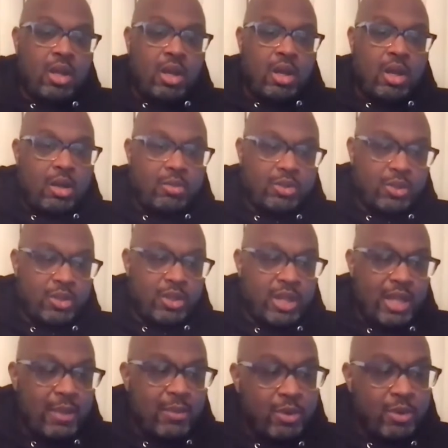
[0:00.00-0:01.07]
um, so the
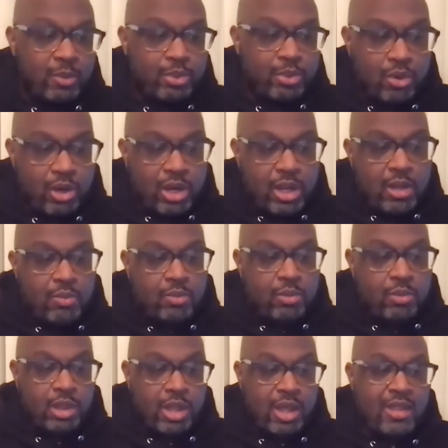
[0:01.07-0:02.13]
name of the program
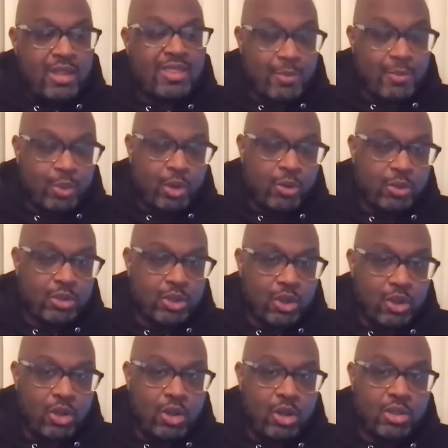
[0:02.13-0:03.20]
at that point was
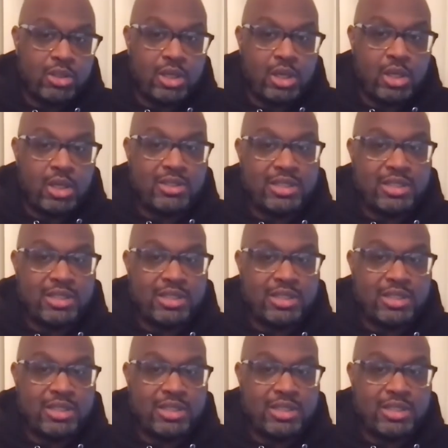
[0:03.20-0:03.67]
called uh,